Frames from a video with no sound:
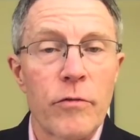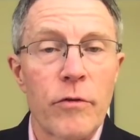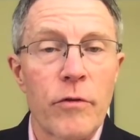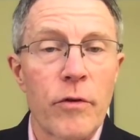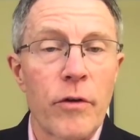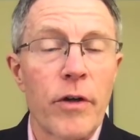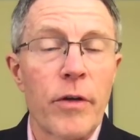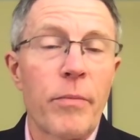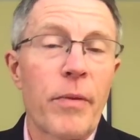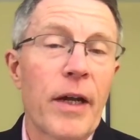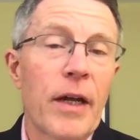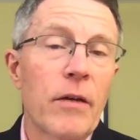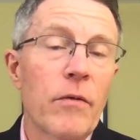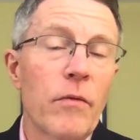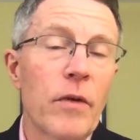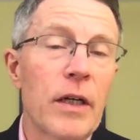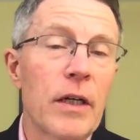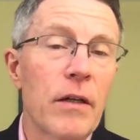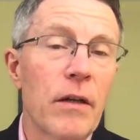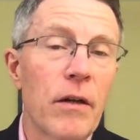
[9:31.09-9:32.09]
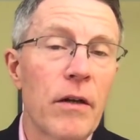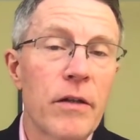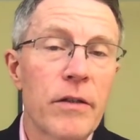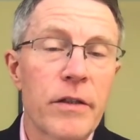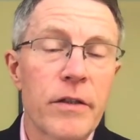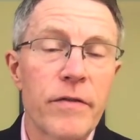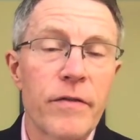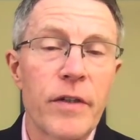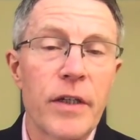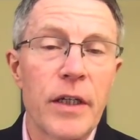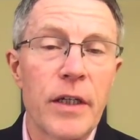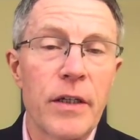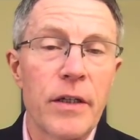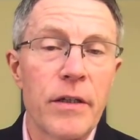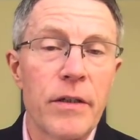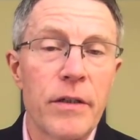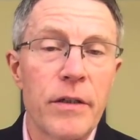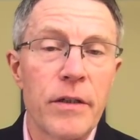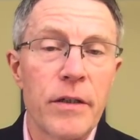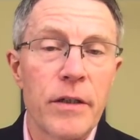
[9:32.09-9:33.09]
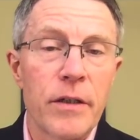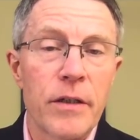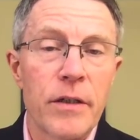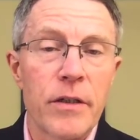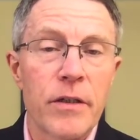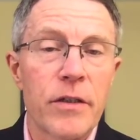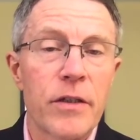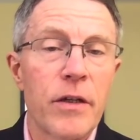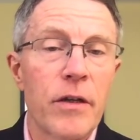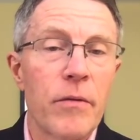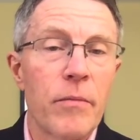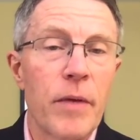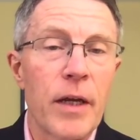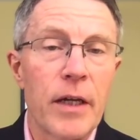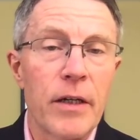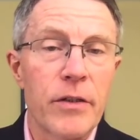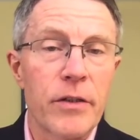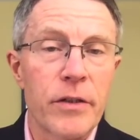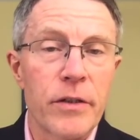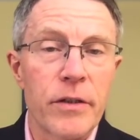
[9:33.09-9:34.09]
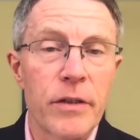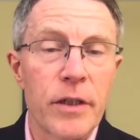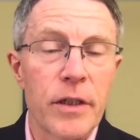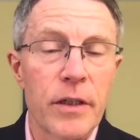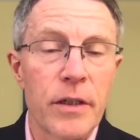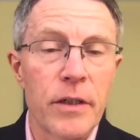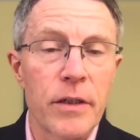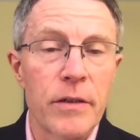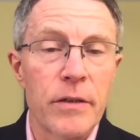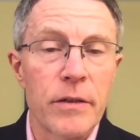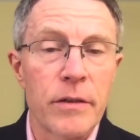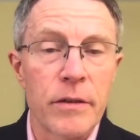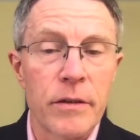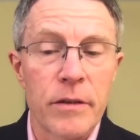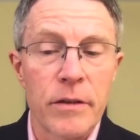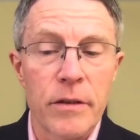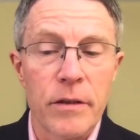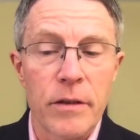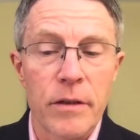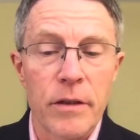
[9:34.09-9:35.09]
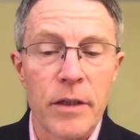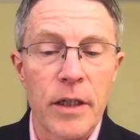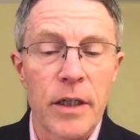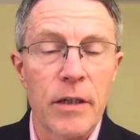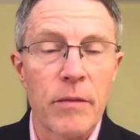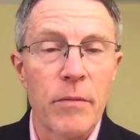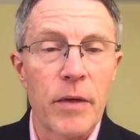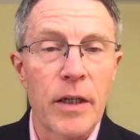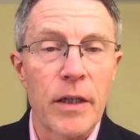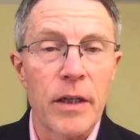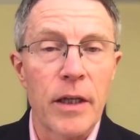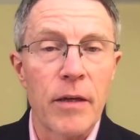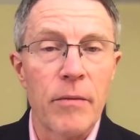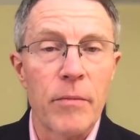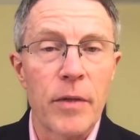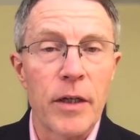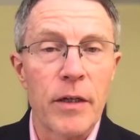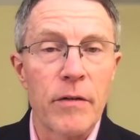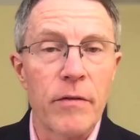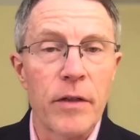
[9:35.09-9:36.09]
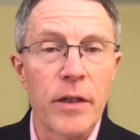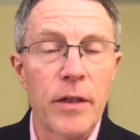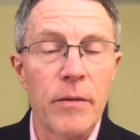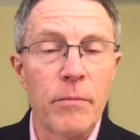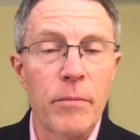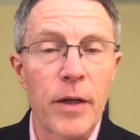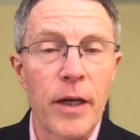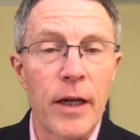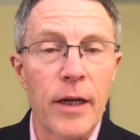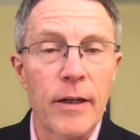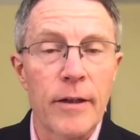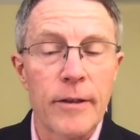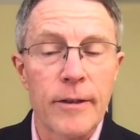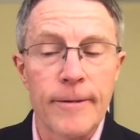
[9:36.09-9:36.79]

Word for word: 30 pound weight loss if needed. Uh, there's no medicine that can, that can make that big of an impact